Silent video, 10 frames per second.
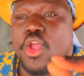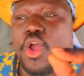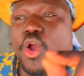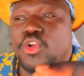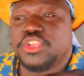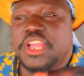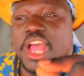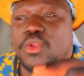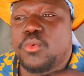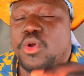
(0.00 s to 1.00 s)
all you
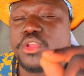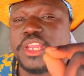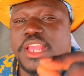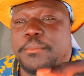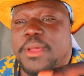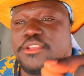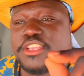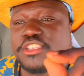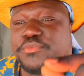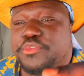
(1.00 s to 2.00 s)
gotta worry about
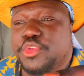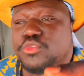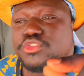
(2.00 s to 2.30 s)
is fuel,